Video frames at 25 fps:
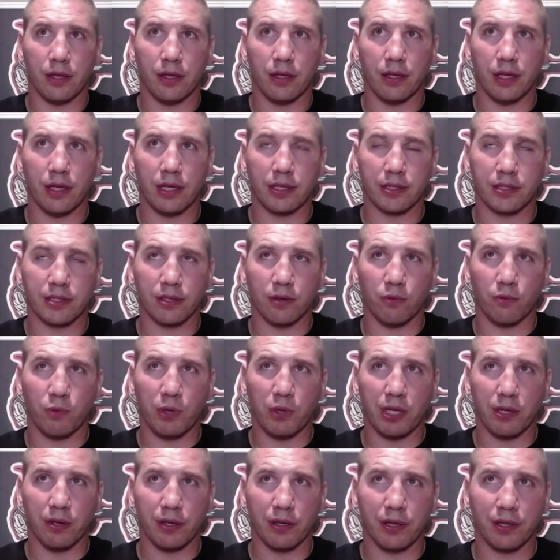it's
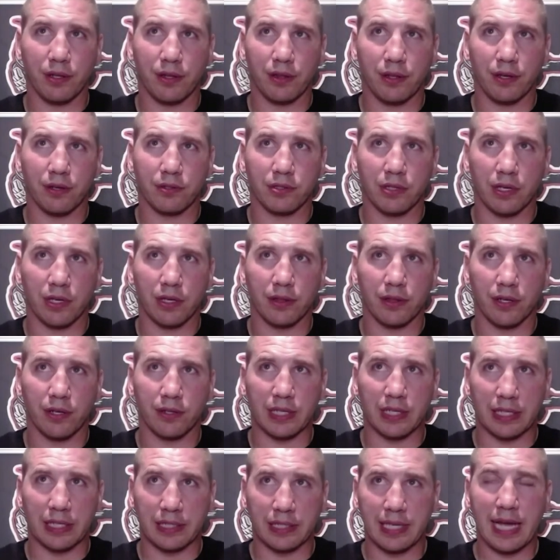we there's
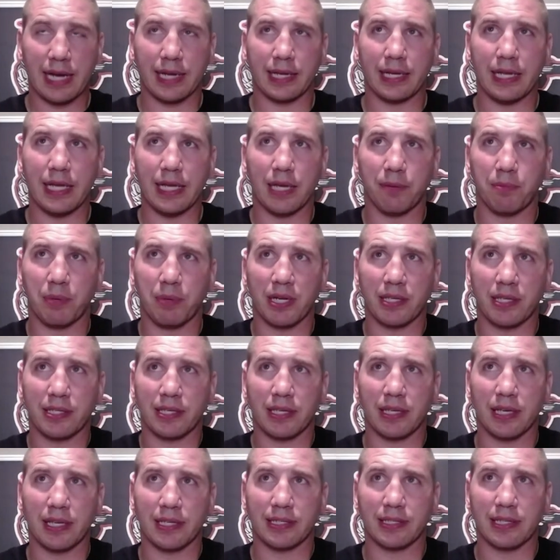a technique, but
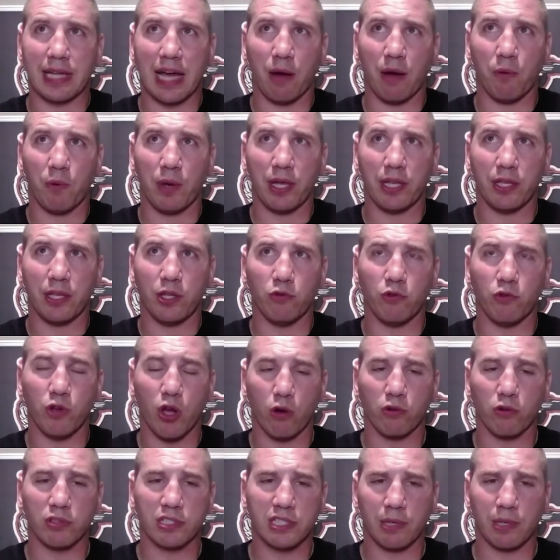it's not when you
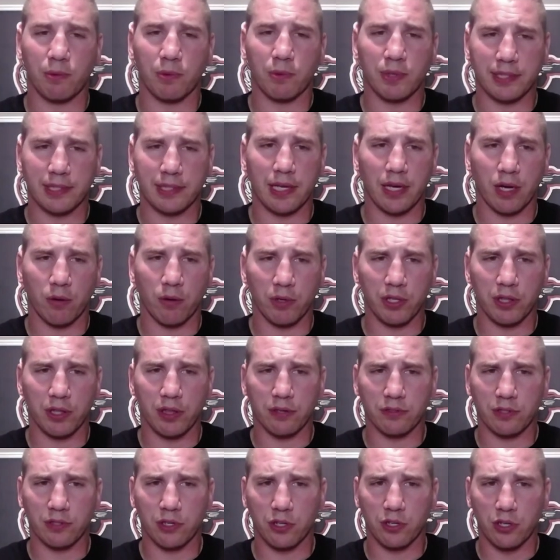know someone's there, when
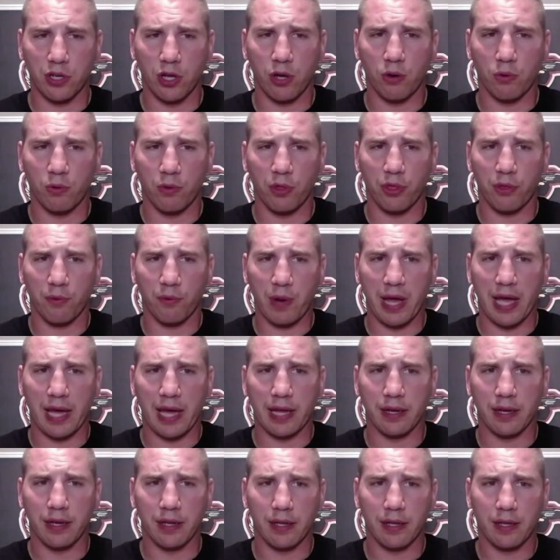there's a known
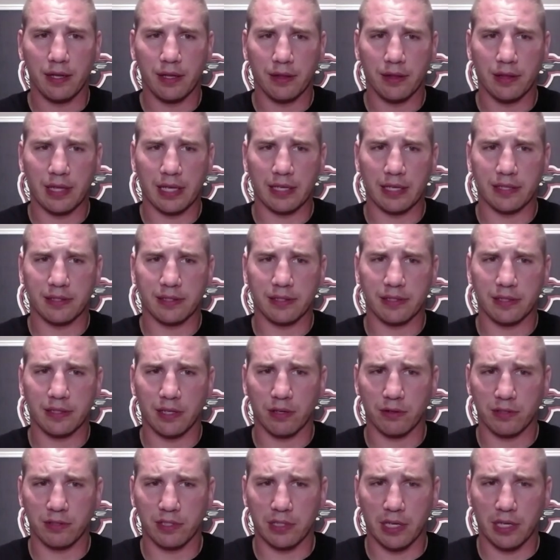threat that's,
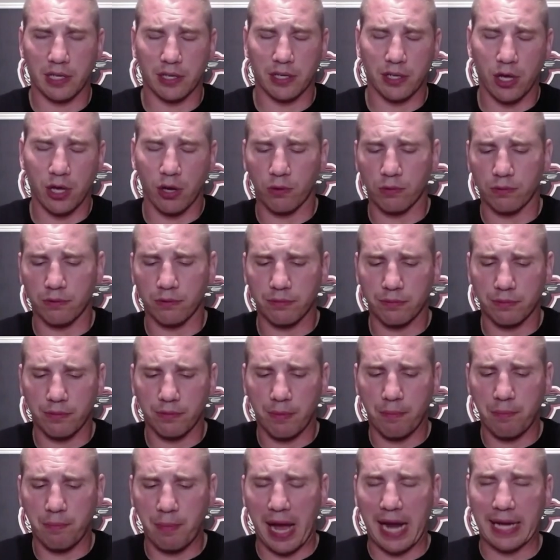a known
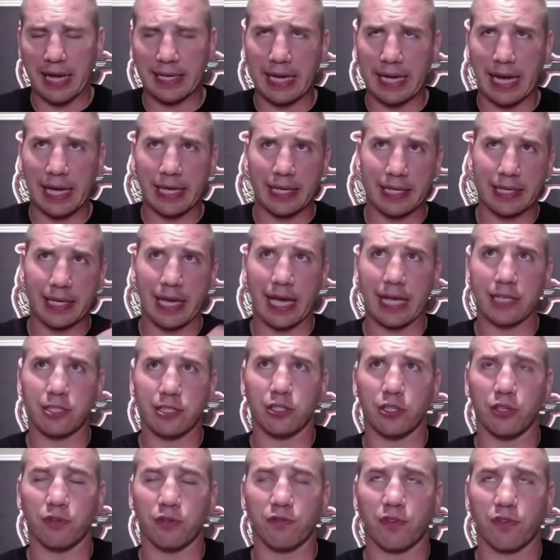bad guy engaging
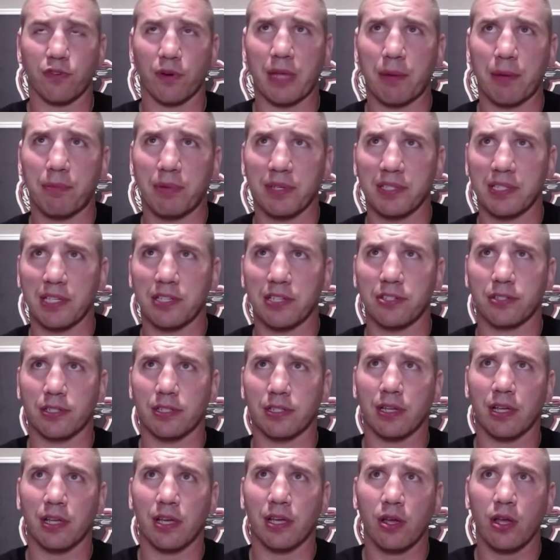you from that
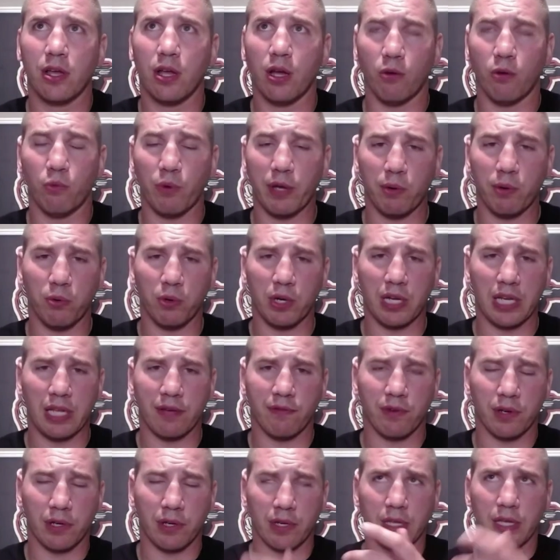position. We wouldn't
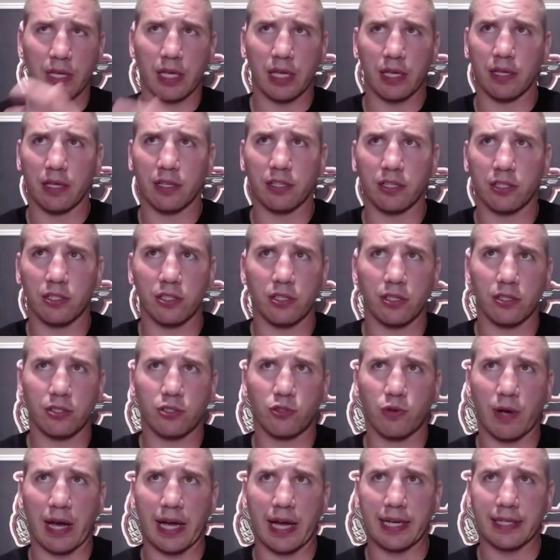even
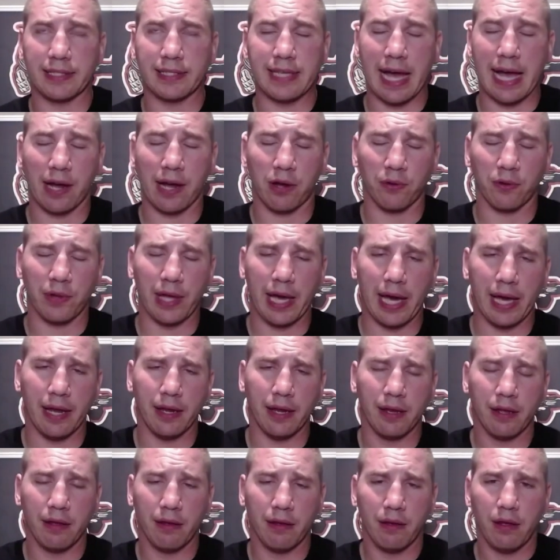try to tackle that.
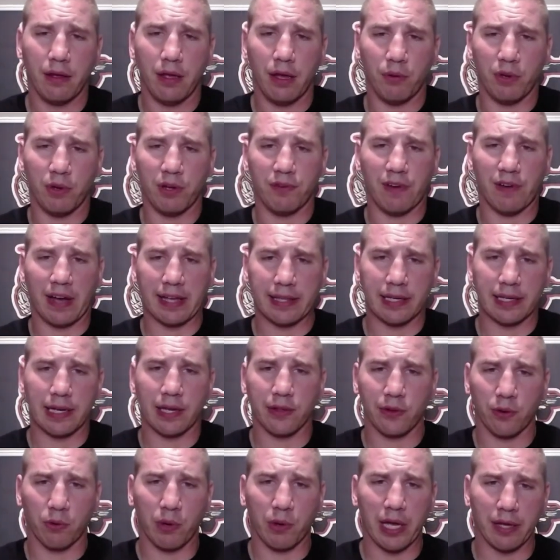We'd find
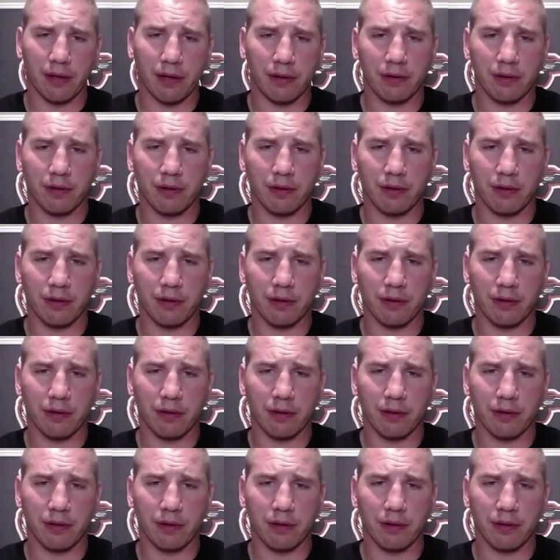another way.